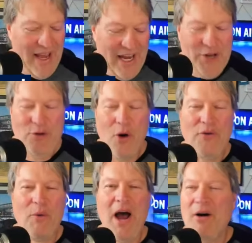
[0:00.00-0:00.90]
he drove
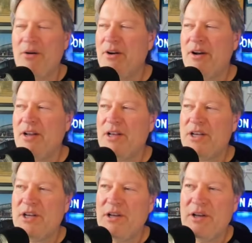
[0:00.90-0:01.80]
around
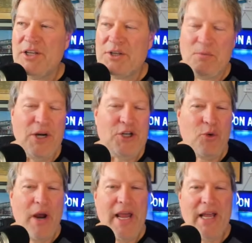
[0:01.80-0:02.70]
spring
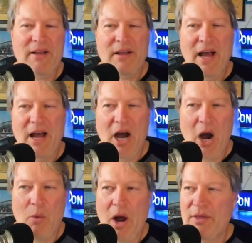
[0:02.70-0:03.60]
training
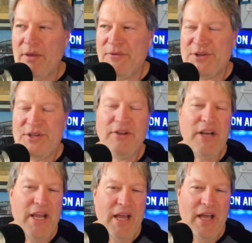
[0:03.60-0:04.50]
around the
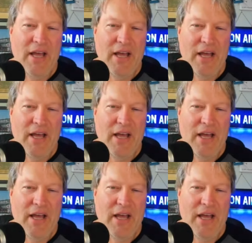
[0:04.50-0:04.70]
facility